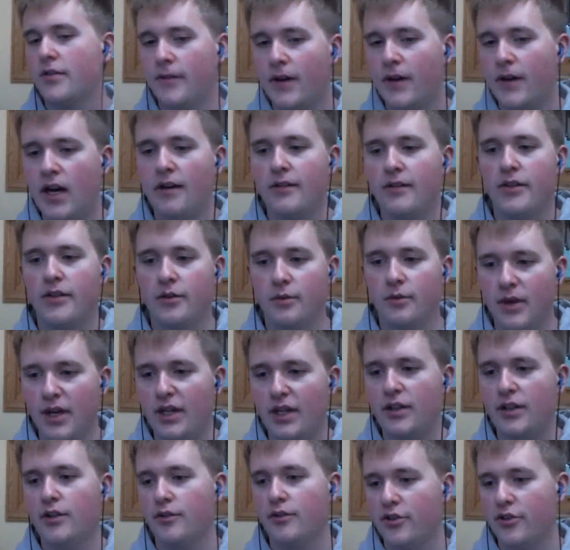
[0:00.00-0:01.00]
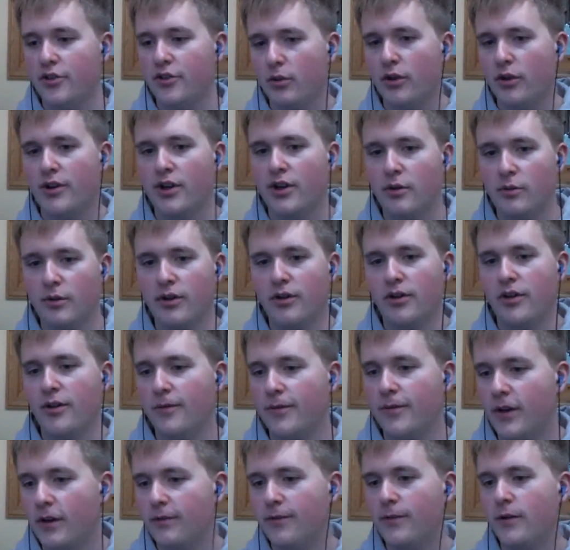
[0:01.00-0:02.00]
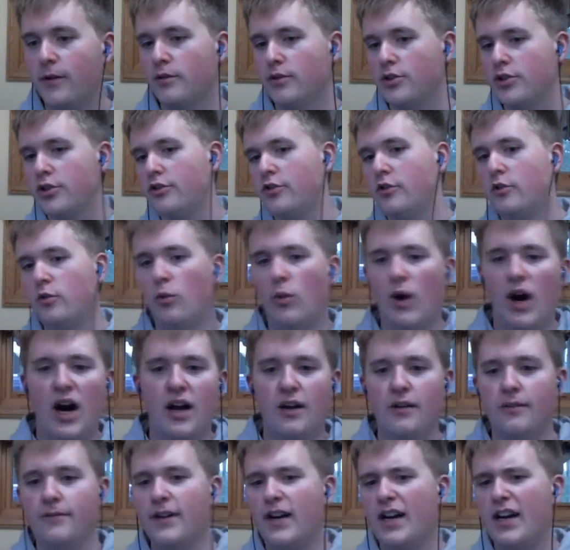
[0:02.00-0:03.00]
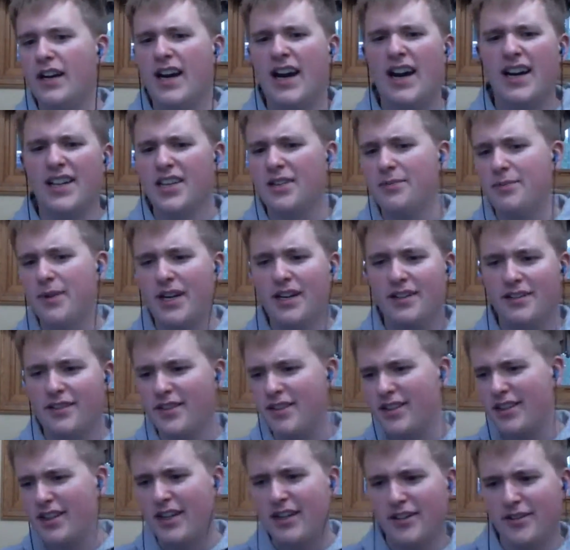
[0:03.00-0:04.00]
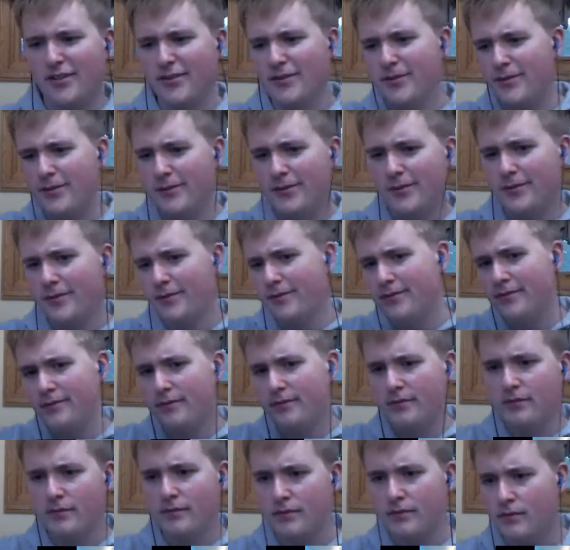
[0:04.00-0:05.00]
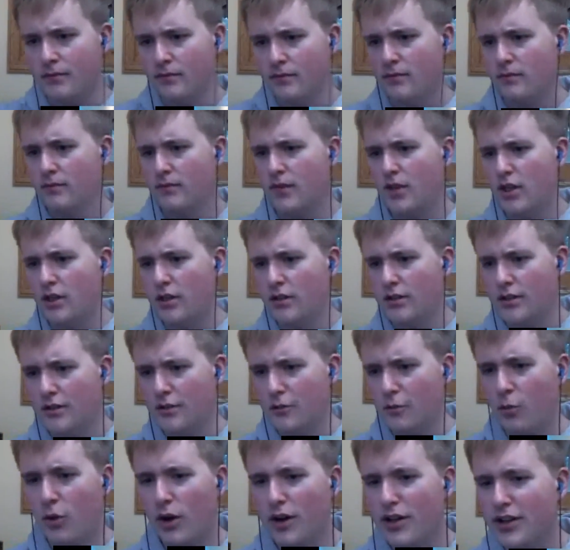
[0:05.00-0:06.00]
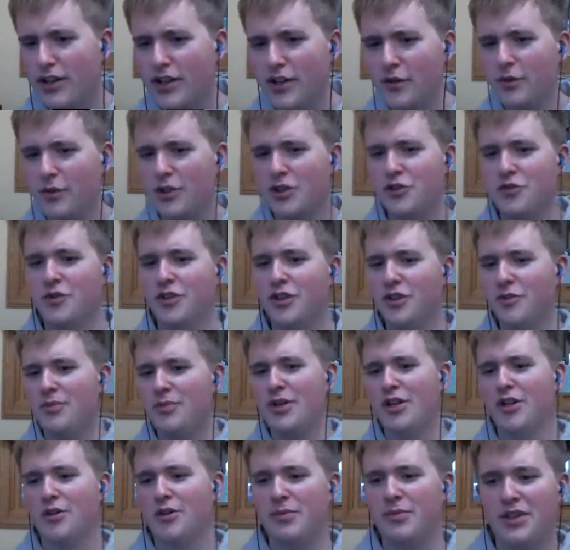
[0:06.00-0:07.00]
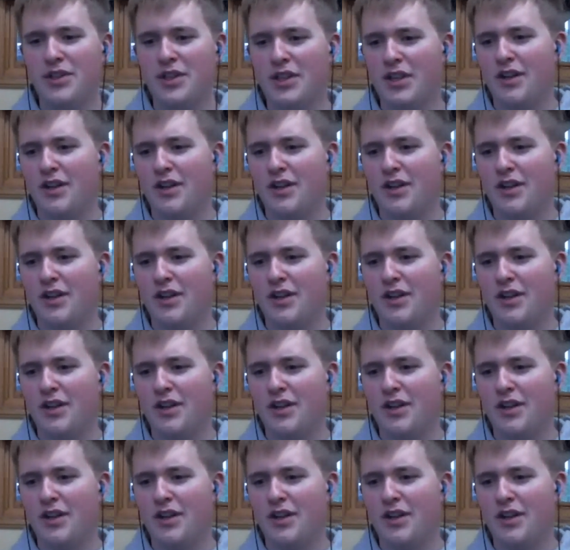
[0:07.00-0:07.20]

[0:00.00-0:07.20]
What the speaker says: 5, the radios are working weird. The Fairphone 2 Wi-Fi hotspots kind of one switch will appear, but the